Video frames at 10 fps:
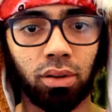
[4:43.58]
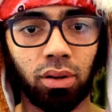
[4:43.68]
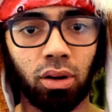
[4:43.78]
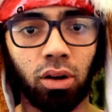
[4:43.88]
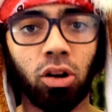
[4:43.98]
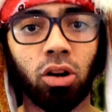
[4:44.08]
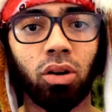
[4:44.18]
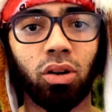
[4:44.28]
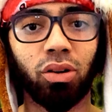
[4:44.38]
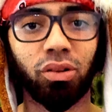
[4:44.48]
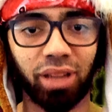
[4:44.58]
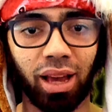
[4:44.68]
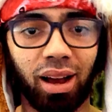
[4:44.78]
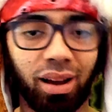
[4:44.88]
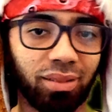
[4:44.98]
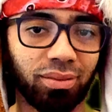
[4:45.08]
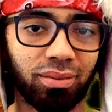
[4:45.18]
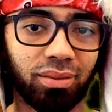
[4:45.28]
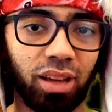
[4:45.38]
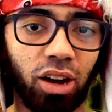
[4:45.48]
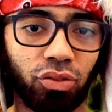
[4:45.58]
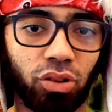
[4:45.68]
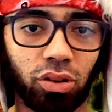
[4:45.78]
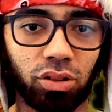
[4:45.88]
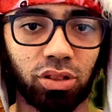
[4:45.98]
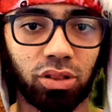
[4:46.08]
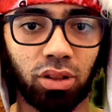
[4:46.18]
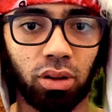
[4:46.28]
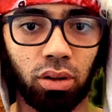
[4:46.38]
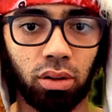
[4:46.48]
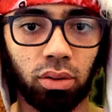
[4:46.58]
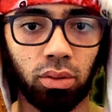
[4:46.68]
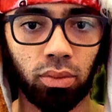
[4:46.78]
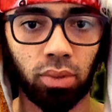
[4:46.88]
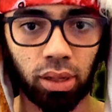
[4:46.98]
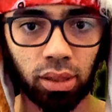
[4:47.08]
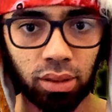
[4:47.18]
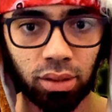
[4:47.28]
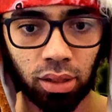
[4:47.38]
Oh, yeah. Yeah, of course. Wait.